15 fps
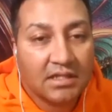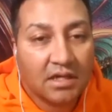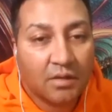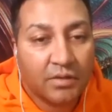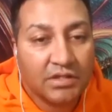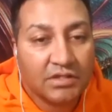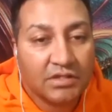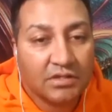I
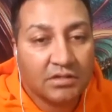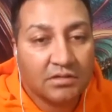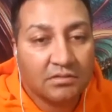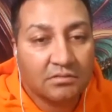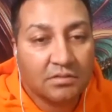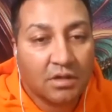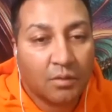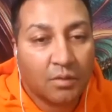want you to
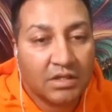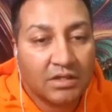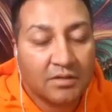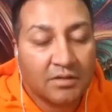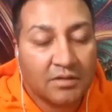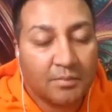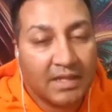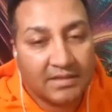
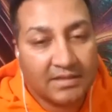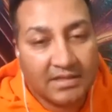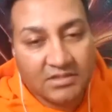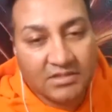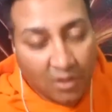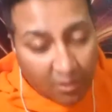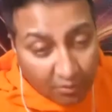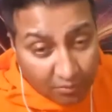make this
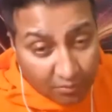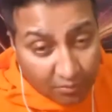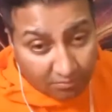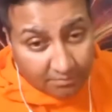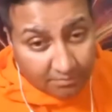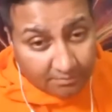known,